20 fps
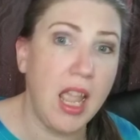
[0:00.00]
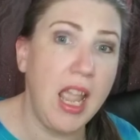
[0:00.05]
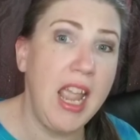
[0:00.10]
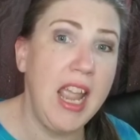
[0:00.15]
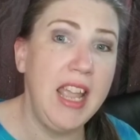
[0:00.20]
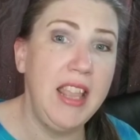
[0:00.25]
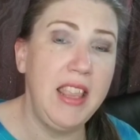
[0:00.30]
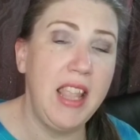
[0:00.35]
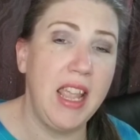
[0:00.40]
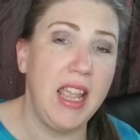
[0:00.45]

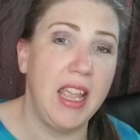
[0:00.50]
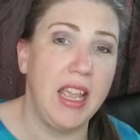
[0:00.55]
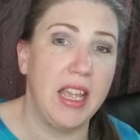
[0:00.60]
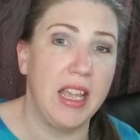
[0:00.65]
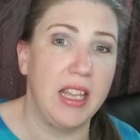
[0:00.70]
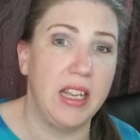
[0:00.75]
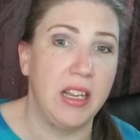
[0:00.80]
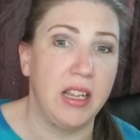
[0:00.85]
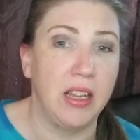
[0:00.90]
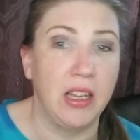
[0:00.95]
And
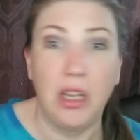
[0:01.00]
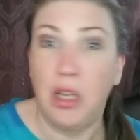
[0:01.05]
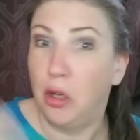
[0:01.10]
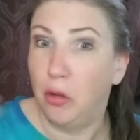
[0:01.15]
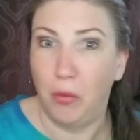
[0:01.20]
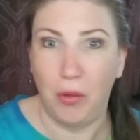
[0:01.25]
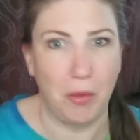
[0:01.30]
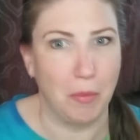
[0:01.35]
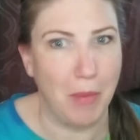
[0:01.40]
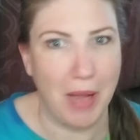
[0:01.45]
then,
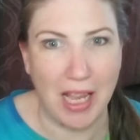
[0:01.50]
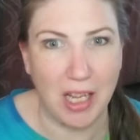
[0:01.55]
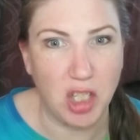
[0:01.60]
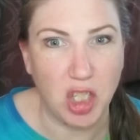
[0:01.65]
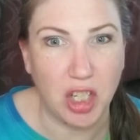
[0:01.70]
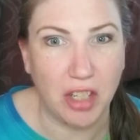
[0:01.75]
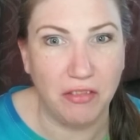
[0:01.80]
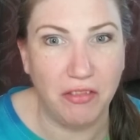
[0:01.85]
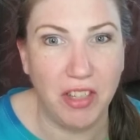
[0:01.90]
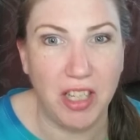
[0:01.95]

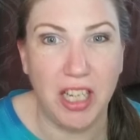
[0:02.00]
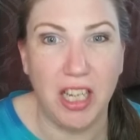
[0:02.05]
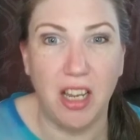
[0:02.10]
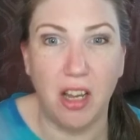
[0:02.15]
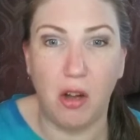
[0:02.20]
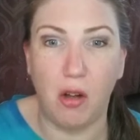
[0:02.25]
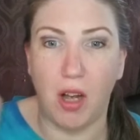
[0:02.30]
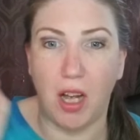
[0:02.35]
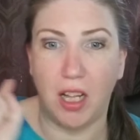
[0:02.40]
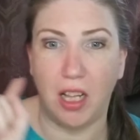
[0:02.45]
magic of
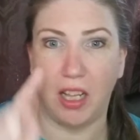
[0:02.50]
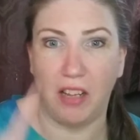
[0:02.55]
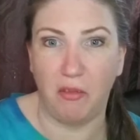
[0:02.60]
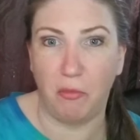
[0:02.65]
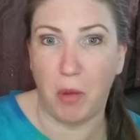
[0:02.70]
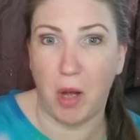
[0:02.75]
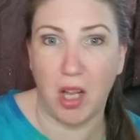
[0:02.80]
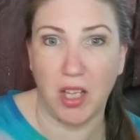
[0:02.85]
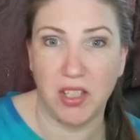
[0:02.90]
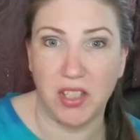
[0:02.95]
video, I'll have
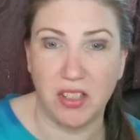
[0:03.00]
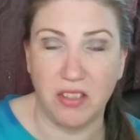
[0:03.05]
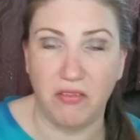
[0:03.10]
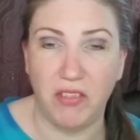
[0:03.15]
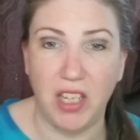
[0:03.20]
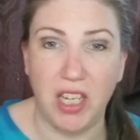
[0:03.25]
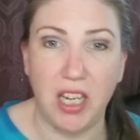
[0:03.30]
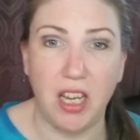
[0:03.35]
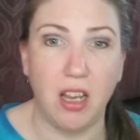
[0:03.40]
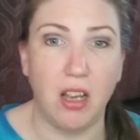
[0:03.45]
paused the
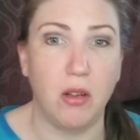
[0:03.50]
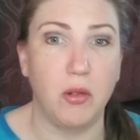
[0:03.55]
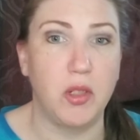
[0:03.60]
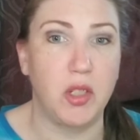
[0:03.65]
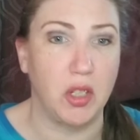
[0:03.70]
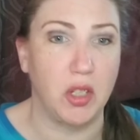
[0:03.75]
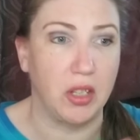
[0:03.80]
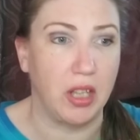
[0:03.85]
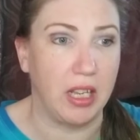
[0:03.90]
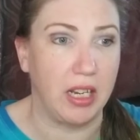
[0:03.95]
video
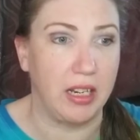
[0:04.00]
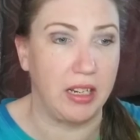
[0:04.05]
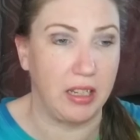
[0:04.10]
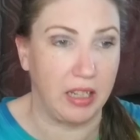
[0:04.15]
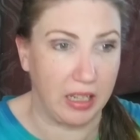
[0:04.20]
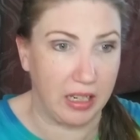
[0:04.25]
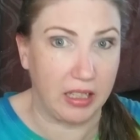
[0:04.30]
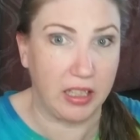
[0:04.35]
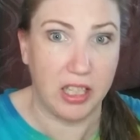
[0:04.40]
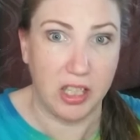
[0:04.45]
so that
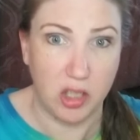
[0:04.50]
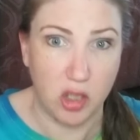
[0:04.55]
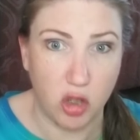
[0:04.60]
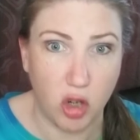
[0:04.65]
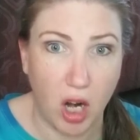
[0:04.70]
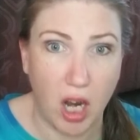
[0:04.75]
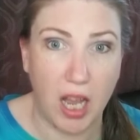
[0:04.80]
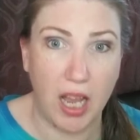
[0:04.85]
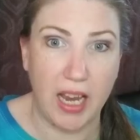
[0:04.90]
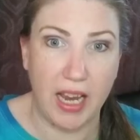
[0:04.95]
it can
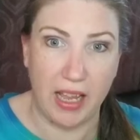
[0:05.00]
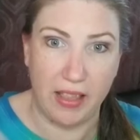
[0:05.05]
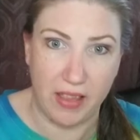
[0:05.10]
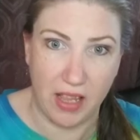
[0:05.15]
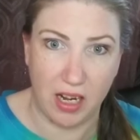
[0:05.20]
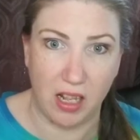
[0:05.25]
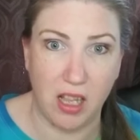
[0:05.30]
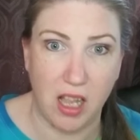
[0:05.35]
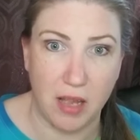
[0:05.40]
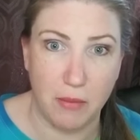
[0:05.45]
dry, and then
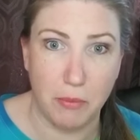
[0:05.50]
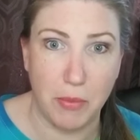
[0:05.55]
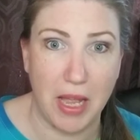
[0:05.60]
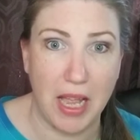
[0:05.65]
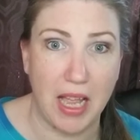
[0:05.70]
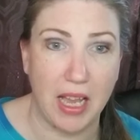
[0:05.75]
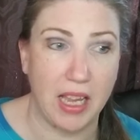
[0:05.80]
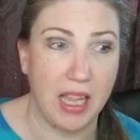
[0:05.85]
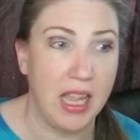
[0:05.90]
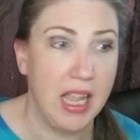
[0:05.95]
I'll come
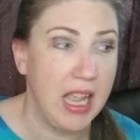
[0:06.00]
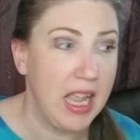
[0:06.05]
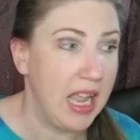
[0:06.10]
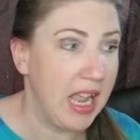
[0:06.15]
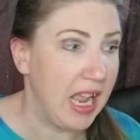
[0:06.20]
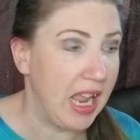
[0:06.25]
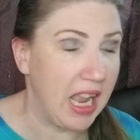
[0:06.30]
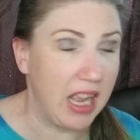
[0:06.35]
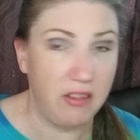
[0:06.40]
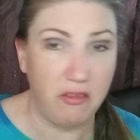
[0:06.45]
back
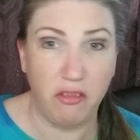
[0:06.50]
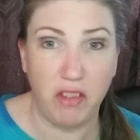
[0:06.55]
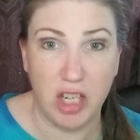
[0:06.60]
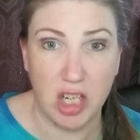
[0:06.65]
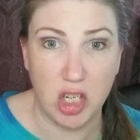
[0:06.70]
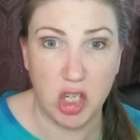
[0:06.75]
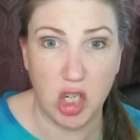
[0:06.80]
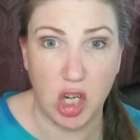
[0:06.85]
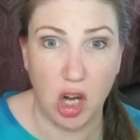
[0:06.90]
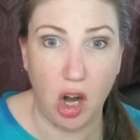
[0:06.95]
and
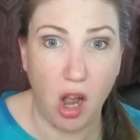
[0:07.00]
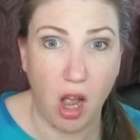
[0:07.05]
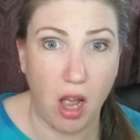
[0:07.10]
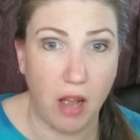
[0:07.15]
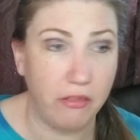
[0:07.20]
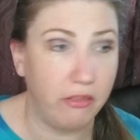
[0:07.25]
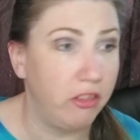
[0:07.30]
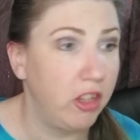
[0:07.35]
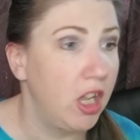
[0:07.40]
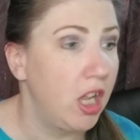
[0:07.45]
finish it
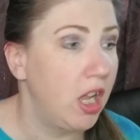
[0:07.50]
off.